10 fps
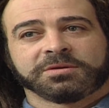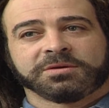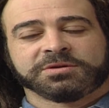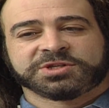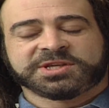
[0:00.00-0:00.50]

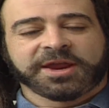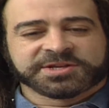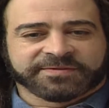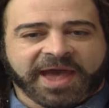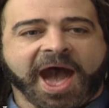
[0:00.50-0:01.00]
just to get
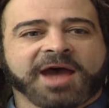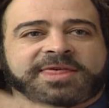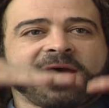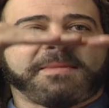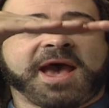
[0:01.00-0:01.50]
yourself out of
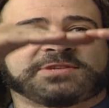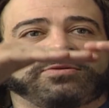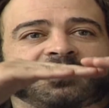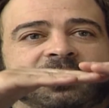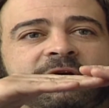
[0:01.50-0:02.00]
that
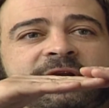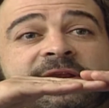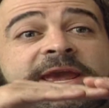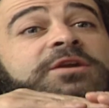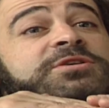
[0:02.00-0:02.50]
massive obscurity
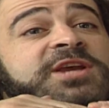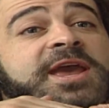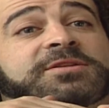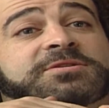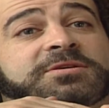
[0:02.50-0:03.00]
and get your
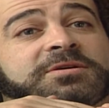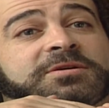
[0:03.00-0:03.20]
chance.